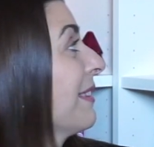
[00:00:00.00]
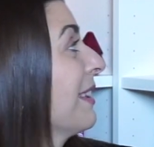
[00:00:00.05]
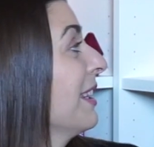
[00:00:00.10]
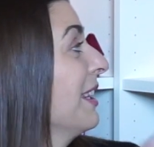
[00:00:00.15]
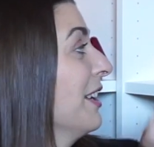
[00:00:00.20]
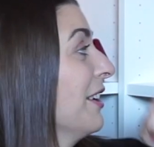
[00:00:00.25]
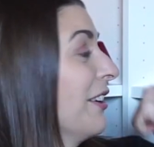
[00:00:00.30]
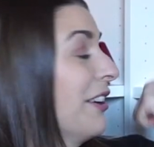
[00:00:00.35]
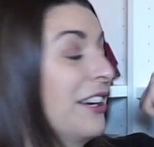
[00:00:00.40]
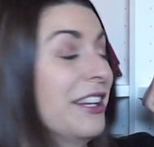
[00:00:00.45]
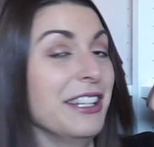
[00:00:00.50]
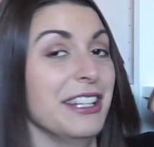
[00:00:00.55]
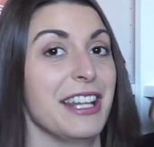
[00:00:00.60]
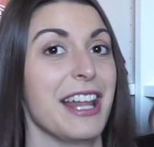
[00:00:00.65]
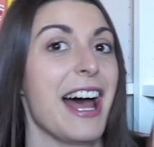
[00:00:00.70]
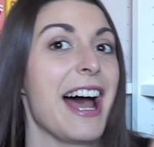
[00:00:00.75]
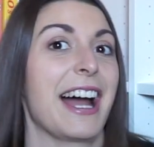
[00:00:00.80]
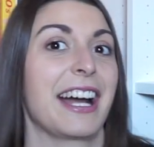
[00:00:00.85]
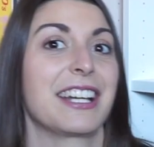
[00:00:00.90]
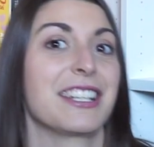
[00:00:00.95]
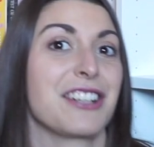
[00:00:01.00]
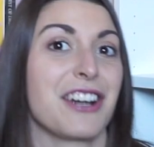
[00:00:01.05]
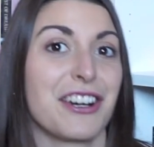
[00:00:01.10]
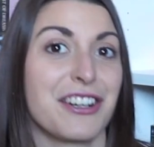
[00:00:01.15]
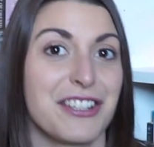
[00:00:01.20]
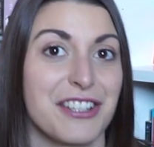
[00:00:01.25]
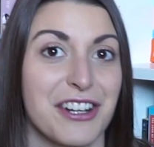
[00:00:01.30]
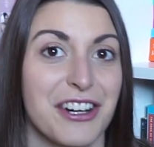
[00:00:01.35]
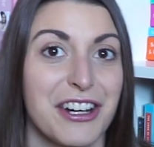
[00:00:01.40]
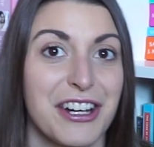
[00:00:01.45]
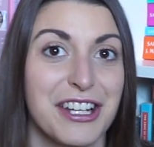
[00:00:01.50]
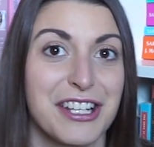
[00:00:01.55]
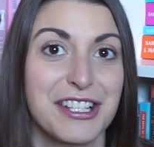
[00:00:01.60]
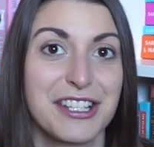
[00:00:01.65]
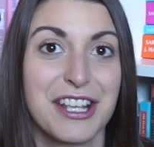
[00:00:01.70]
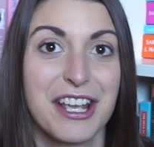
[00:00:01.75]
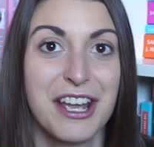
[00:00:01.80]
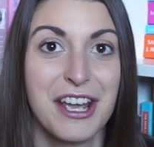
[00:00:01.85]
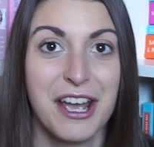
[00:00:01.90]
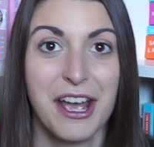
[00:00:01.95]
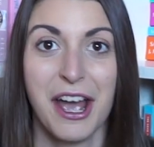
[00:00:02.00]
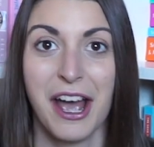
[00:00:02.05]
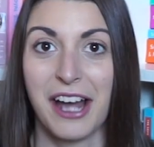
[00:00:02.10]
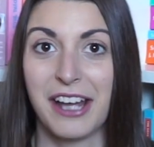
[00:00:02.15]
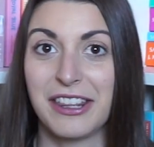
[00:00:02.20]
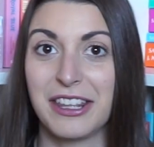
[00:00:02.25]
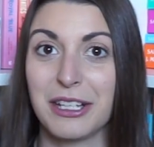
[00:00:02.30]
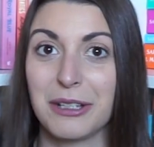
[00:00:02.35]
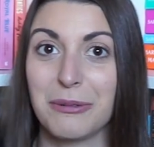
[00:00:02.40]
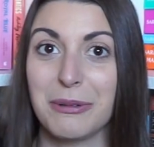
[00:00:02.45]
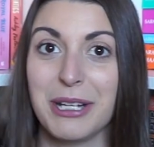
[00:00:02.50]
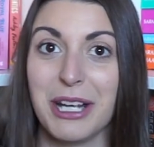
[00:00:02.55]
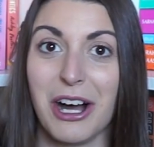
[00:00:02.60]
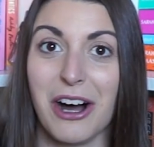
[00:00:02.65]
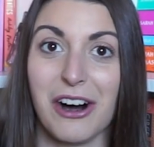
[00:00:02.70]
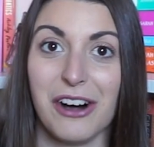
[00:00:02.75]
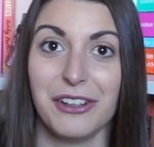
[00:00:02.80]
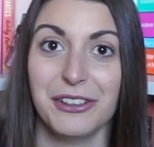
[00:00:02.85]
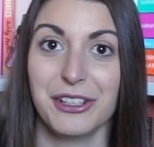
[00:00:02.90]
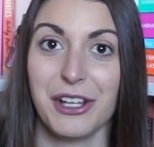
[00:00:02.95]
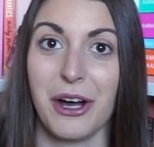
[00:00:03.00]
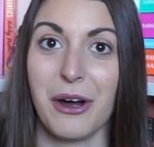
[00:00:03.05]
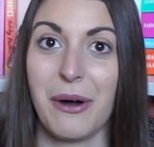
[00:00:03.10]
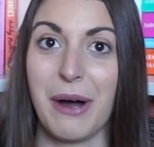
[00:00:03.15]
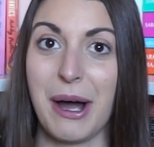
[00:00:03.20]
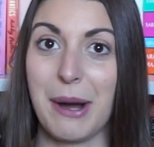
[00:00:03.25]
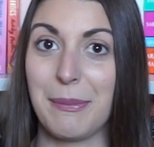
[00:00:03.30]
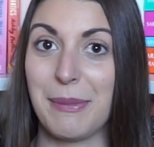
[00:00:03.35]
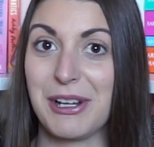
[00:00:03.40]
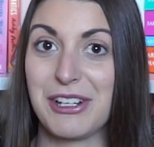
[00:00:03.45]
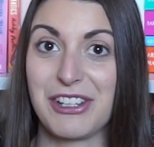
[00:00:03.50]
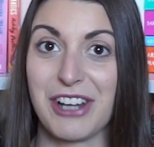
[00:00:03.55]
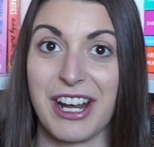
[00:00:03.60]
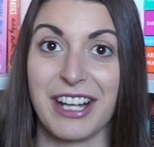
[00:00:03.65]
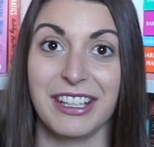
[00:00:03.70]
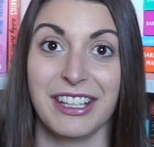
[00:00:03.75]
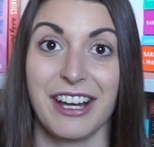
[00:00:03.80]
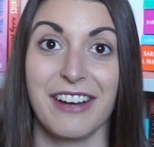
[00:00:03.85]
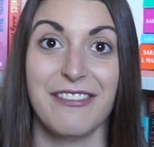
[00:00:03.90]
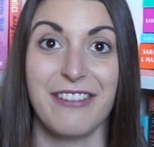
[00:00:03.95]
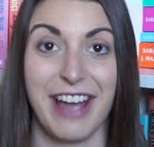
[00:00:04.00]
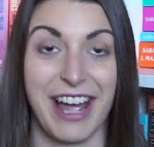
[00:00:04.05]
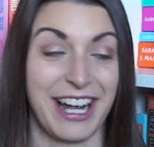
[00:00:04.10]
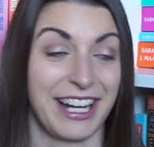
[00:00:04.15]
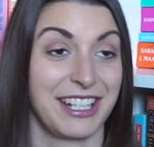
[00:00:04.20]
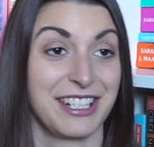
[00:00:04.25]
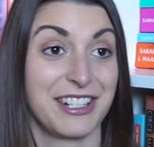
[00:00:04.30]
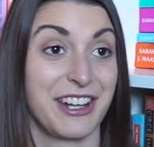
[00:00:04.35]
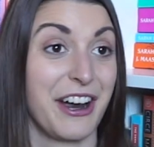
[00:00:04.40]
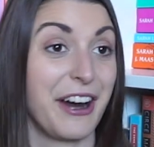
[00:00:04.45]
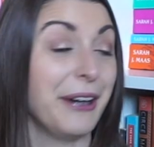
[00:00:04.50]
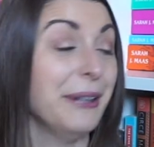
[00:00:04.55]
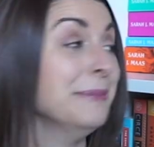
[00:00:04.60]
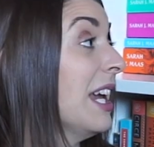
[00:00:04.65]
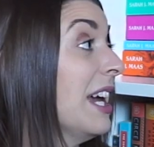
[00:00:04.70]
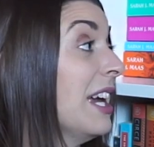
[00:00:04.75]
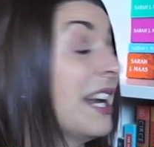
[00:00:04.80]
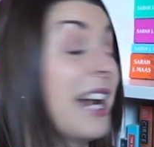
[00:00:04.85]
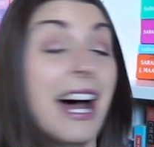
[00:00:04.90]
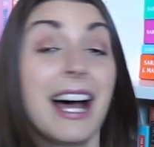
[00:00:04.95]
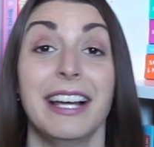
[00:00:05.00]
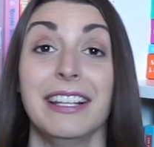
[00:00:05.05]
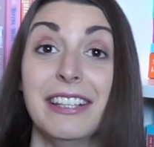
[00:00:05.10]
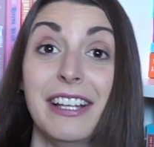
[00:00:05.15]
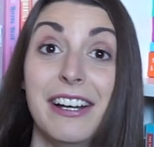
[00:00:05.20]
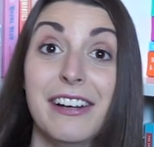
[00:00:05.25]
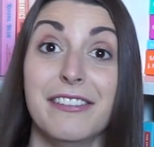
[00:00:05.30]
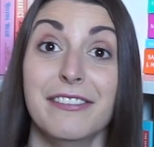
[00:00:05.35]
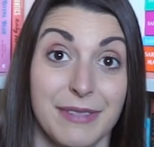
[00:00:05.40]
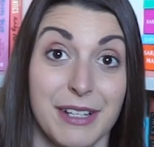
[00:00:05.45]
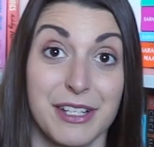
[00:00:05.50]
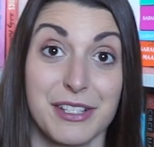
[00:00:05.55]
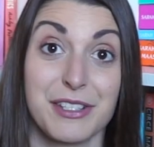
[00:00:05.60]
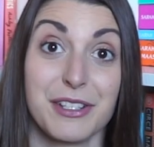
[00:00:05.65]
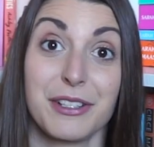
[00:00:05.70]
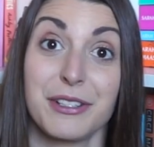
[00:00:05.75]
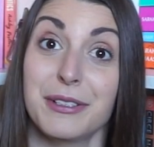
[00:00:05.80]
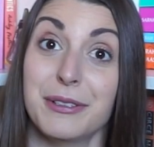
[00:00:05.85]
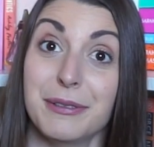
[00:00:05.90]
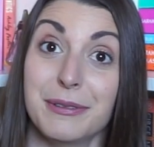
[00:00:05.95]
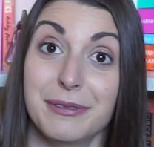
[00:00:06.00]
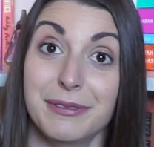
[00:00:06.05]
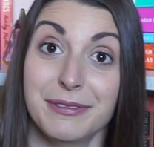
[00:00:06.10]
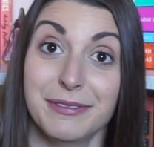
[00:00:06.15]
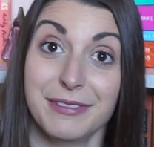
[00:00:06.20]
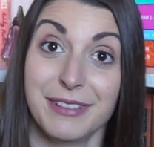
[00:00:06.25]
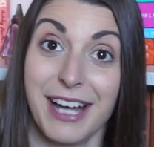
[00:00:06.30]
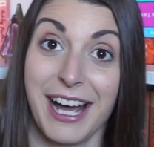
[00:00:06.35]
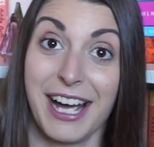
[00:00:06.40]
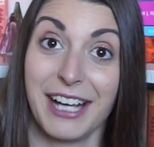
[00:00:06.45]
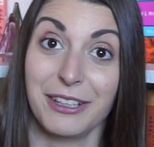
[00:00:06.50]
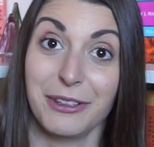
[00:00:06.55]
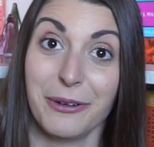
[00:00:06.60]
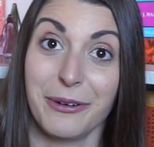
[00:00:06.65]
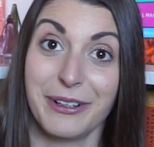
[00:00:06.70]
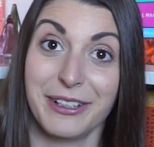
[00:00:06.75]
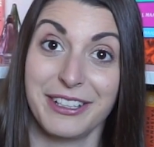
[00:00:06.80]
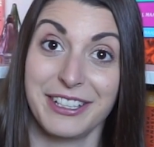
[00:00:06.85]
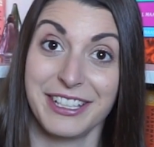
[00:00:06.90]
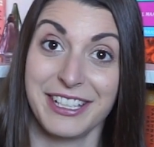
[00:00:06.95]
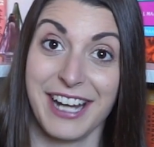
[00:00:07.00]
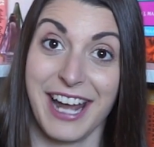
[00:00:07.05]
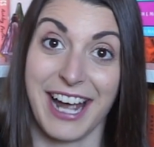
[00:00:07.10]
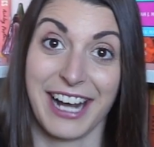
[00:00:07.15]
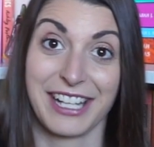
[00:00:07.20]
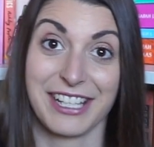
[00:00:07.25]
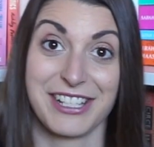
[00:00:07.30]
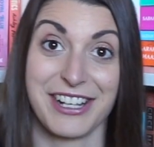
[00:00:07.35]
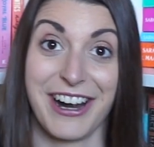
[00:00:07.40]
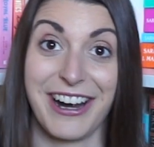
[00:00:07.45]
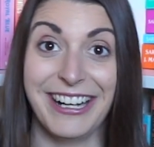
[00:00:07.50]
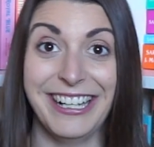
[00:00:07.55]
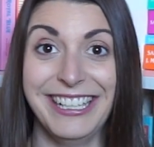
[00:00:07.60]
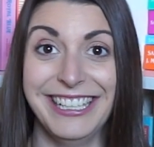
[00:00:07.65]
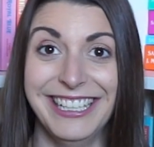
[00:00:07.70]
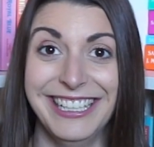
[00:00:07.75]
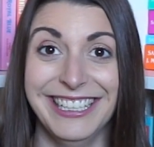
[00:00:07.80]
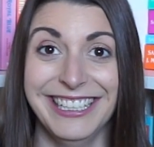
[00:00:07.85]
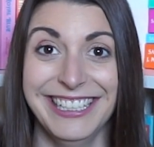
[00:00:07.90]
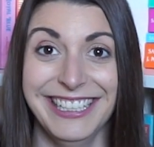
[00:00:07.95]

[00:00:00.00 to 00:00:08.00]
here in the ACOTAR series. I think we all know how much I love ACOTAR, and I love a certain High Lord in ACOTAR.